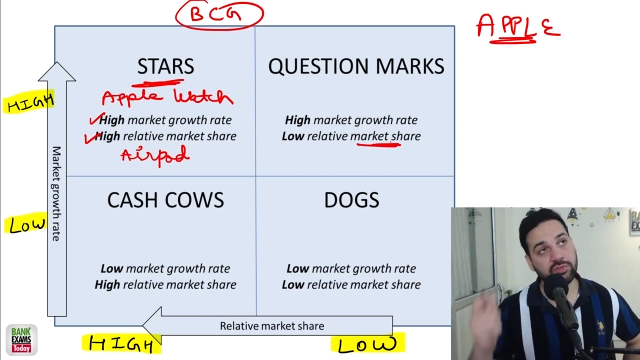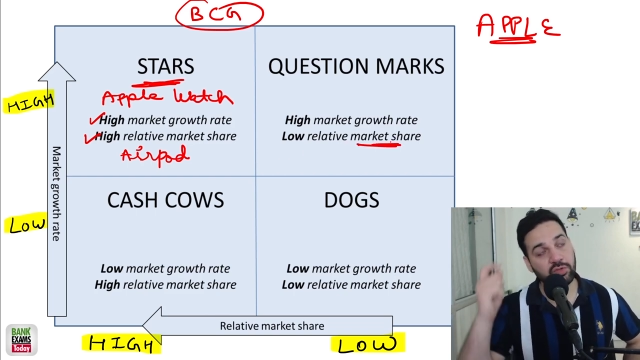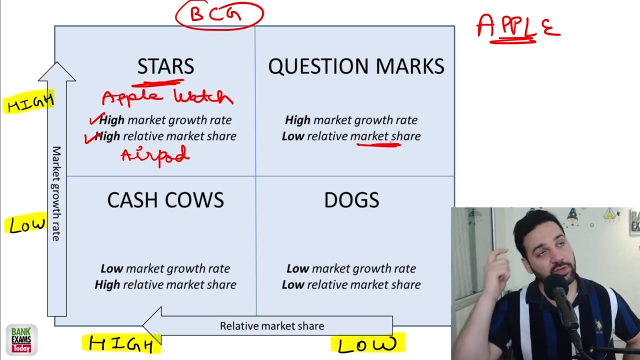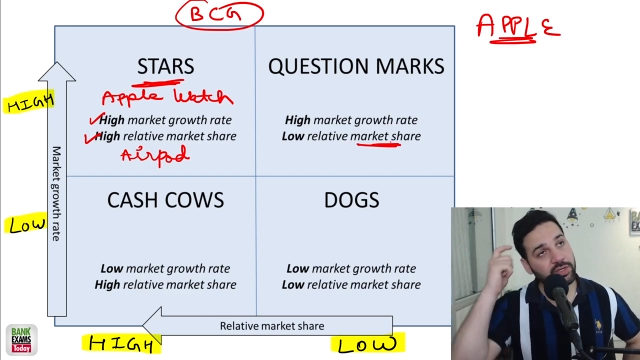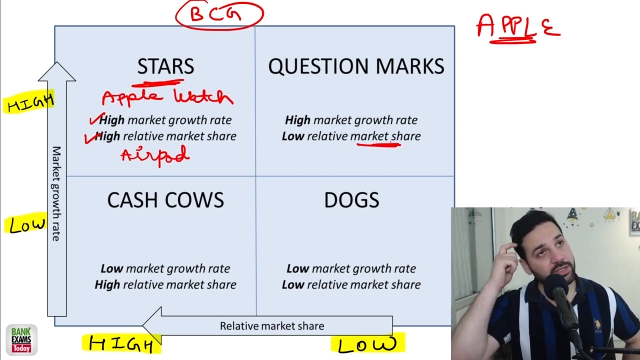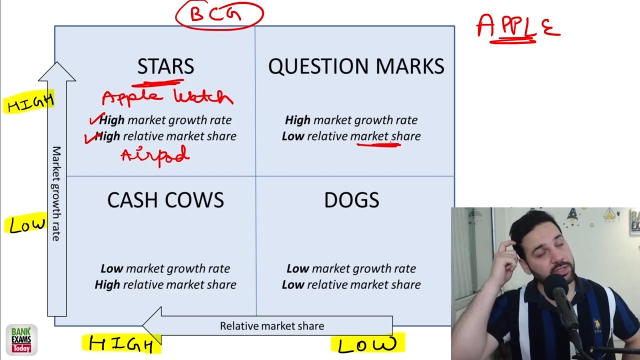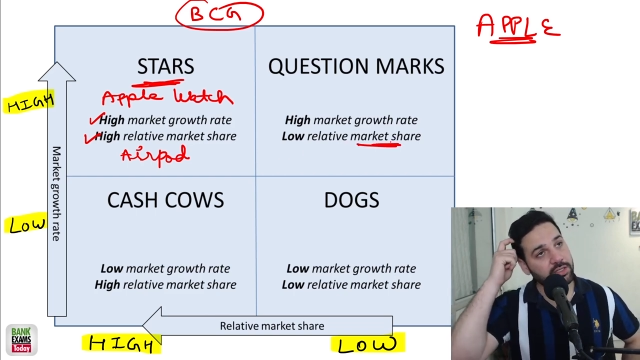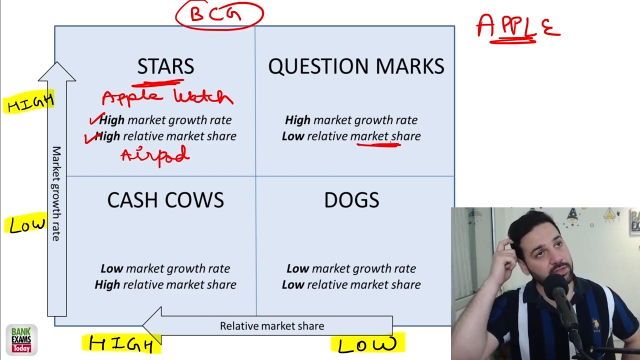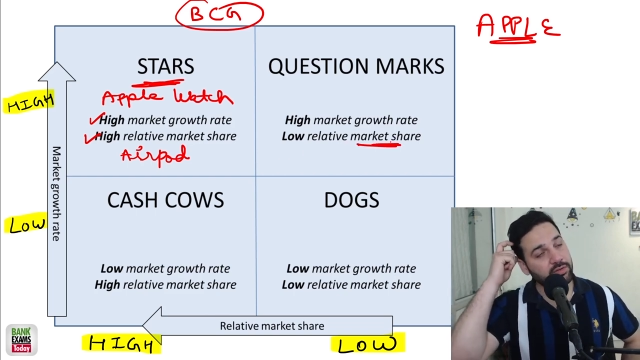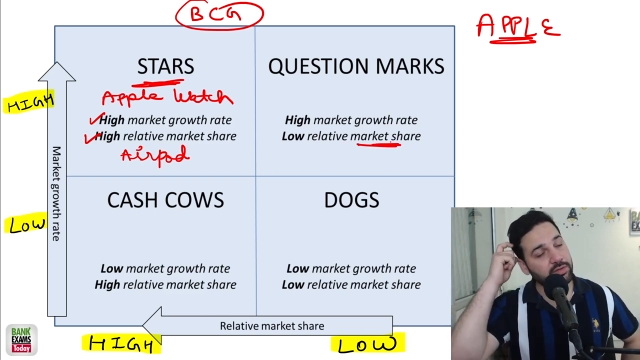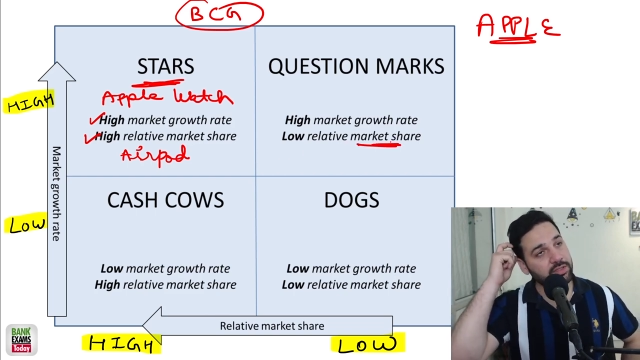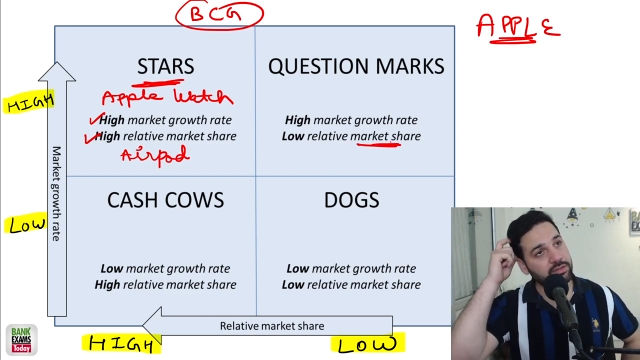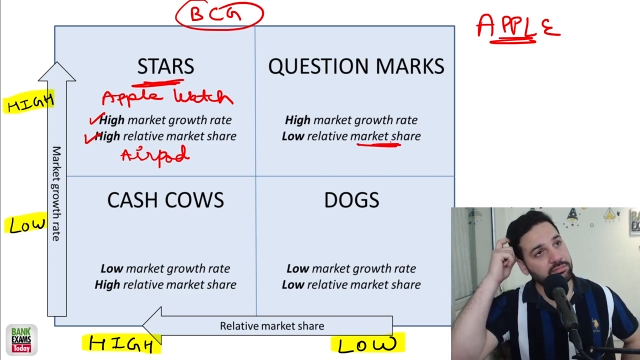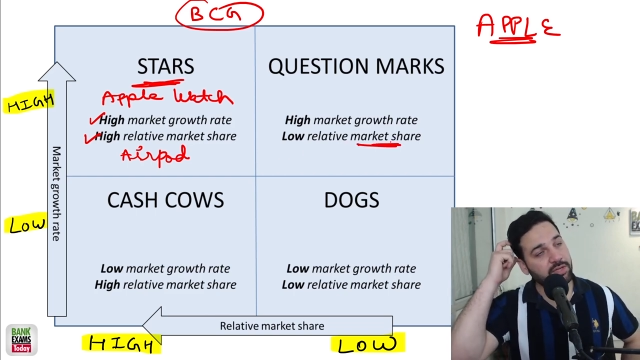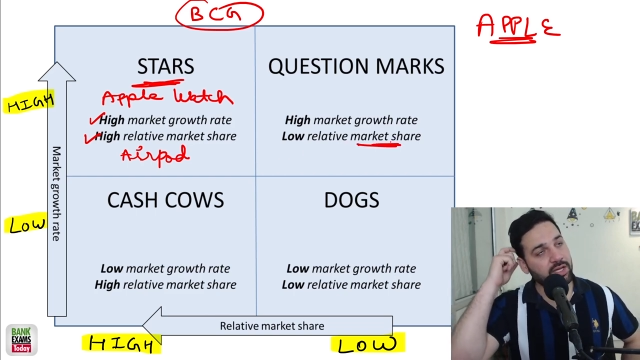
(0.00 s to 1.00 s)
You
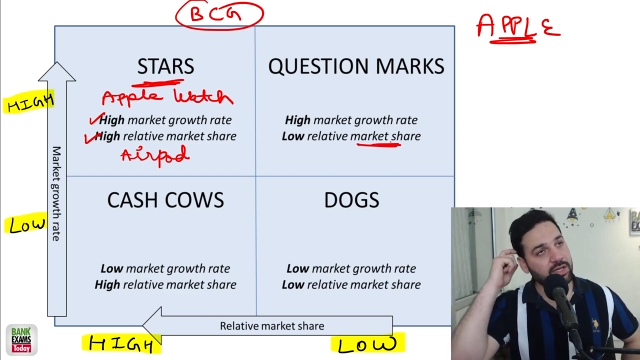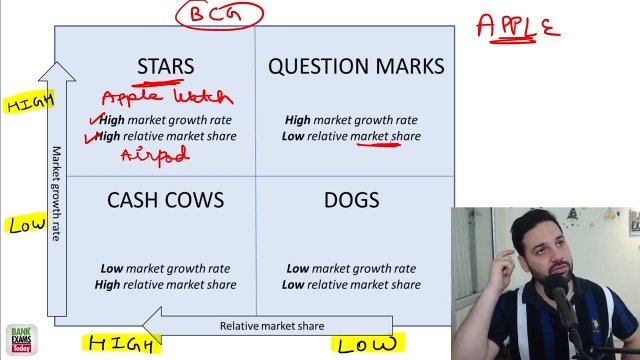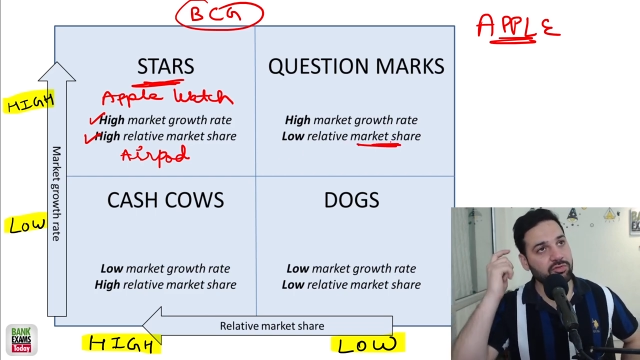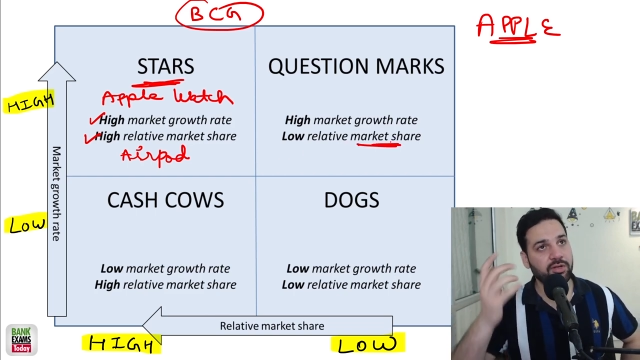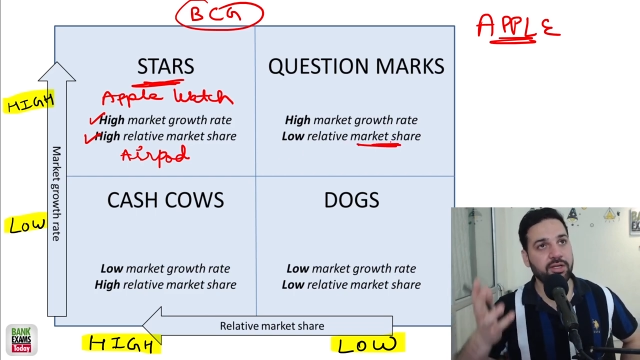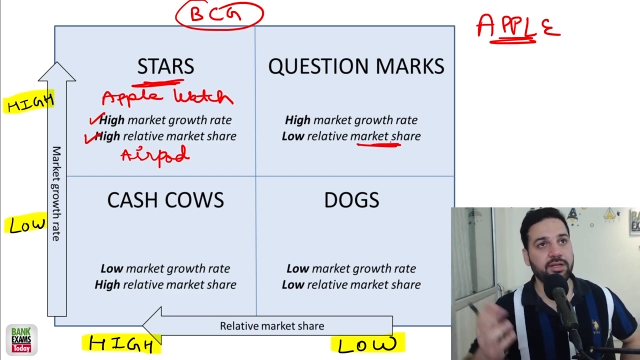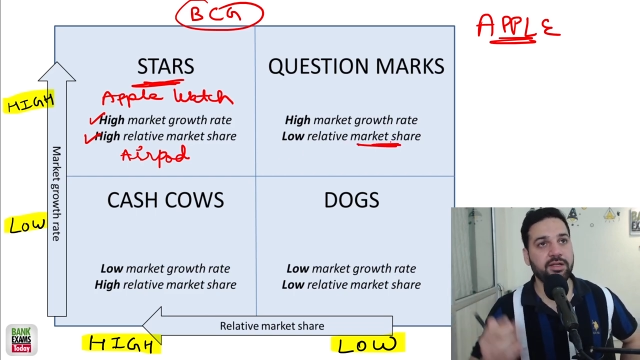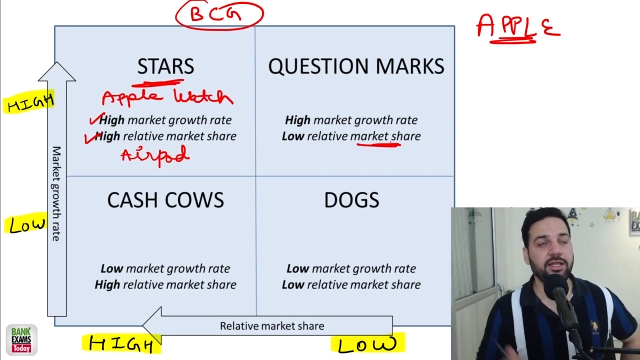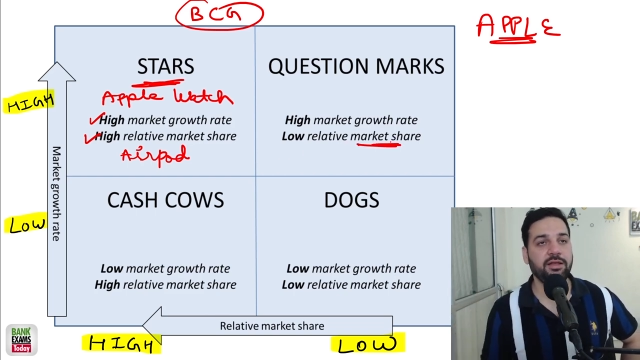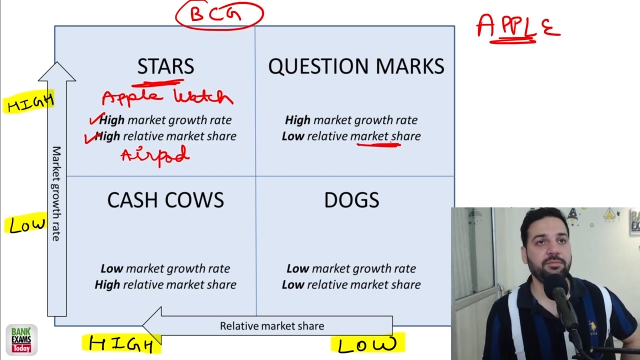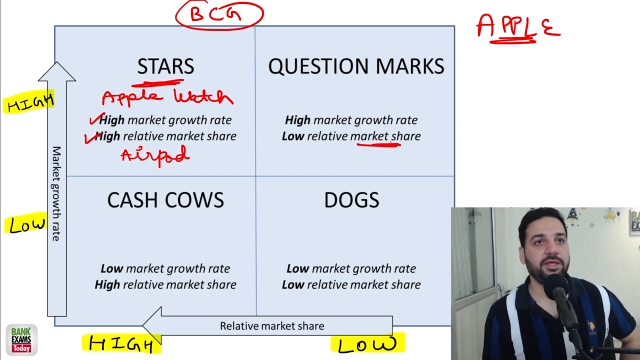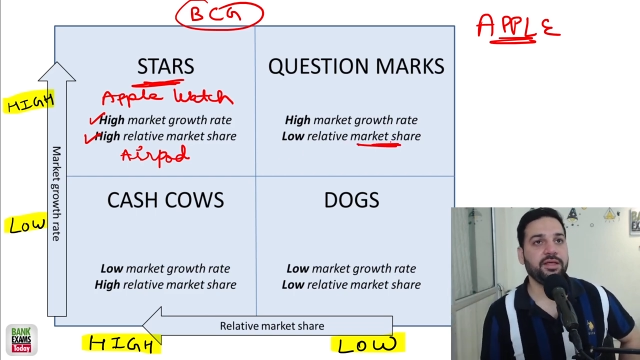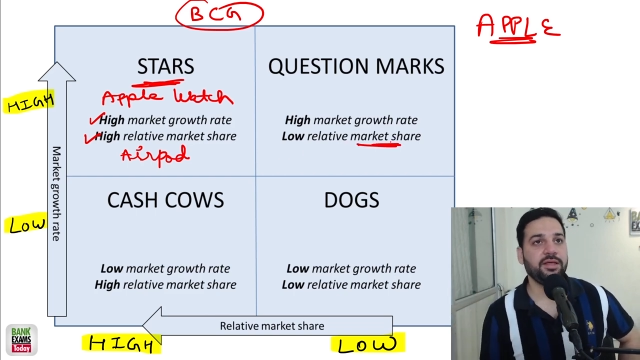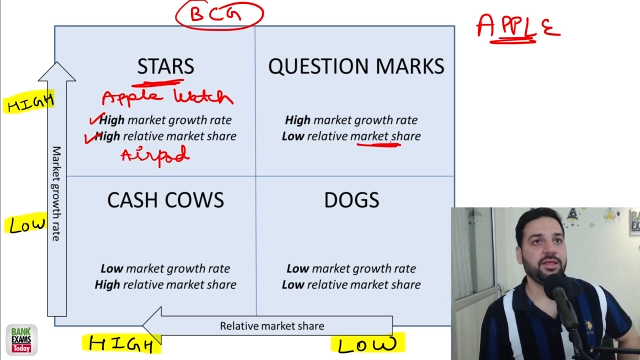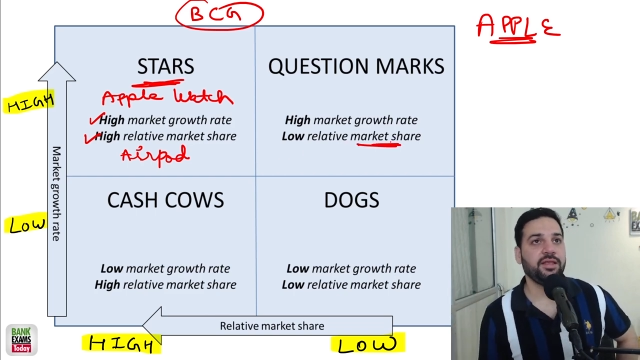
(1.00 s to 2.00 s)
can actually tell
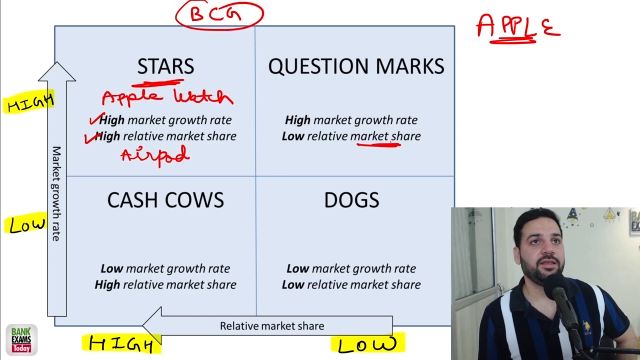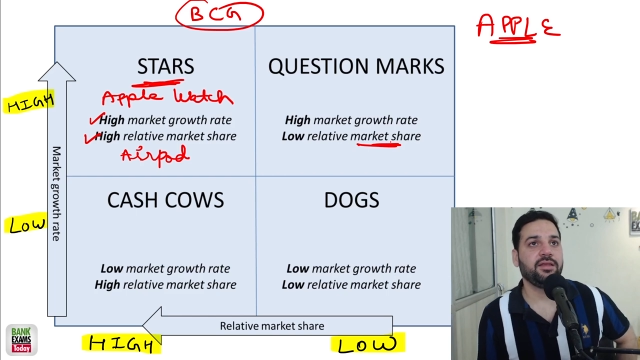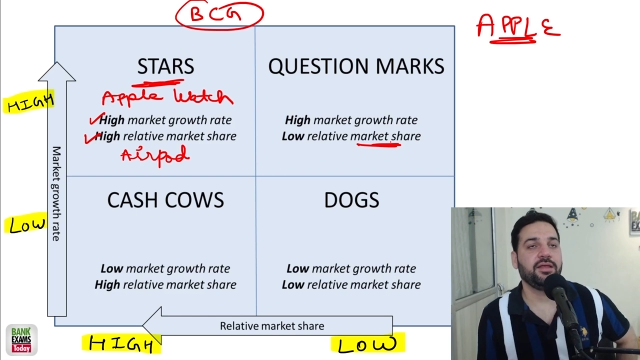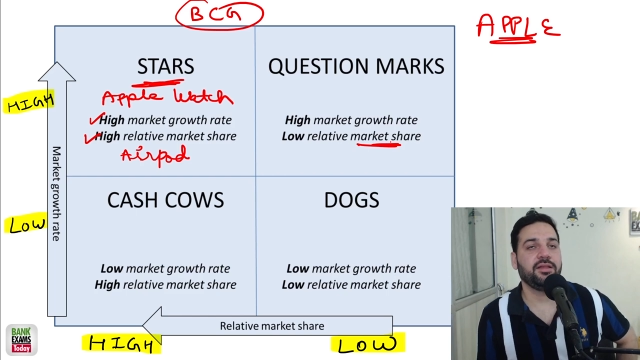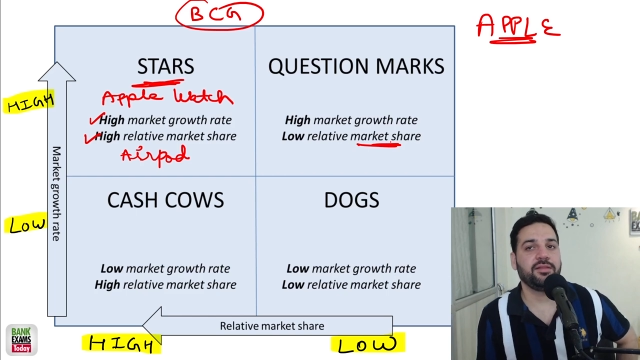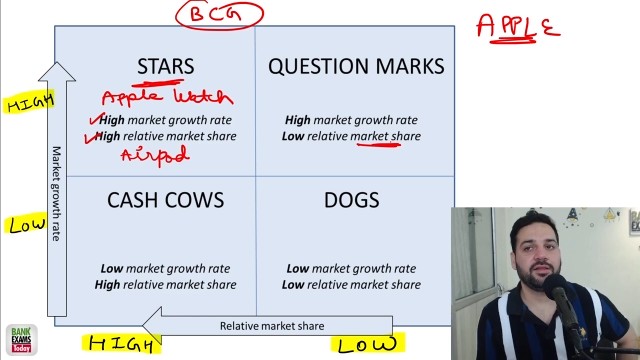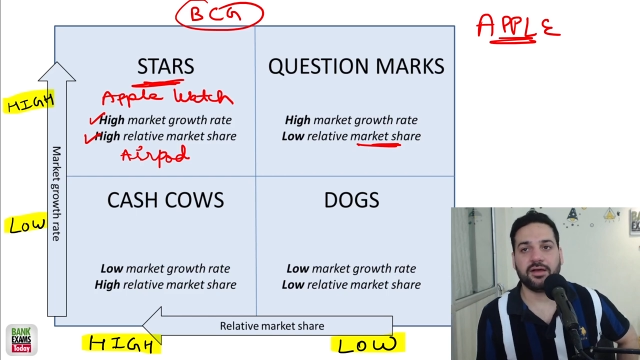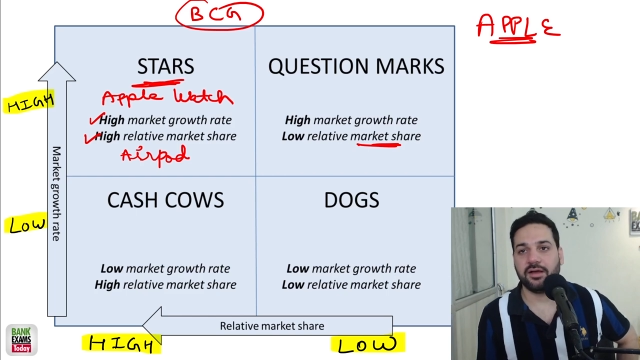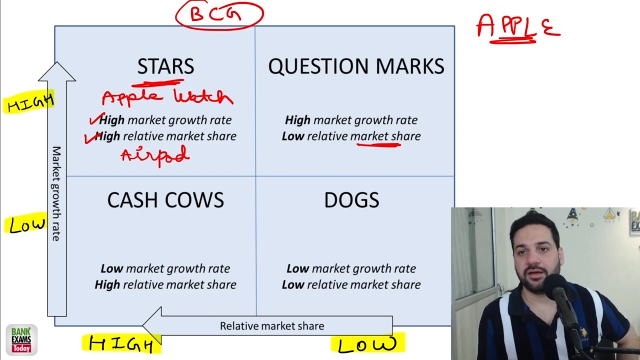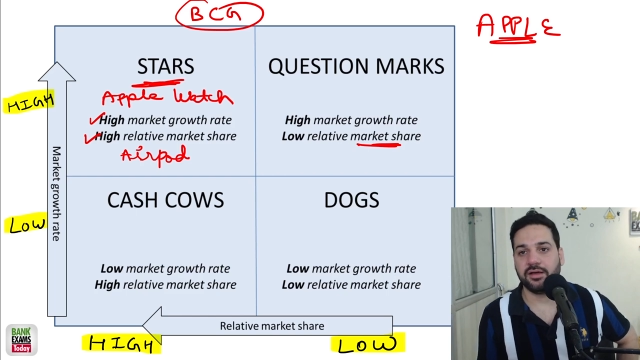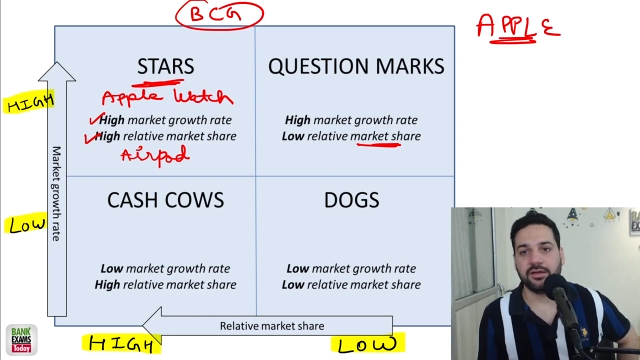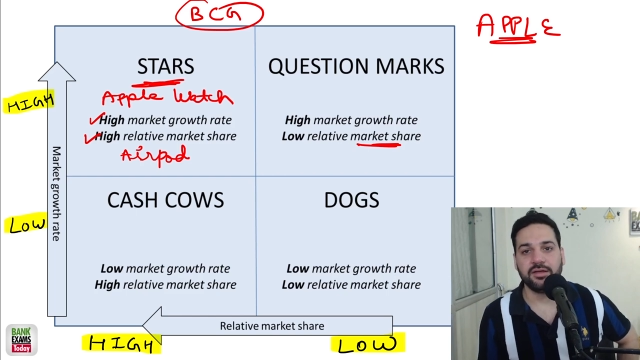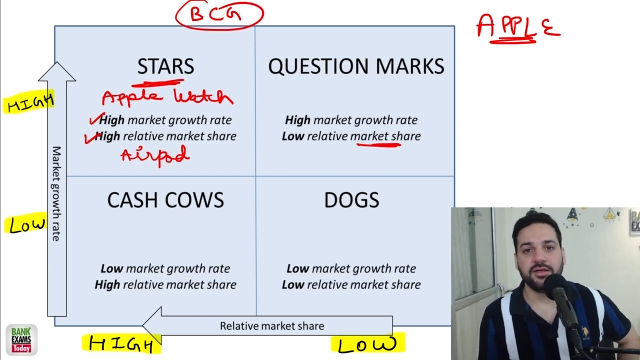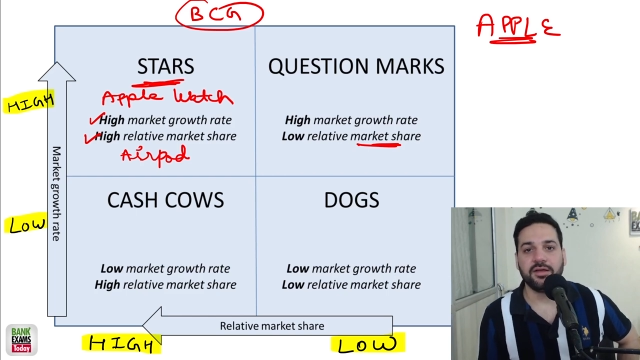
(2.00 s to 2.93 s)
me in the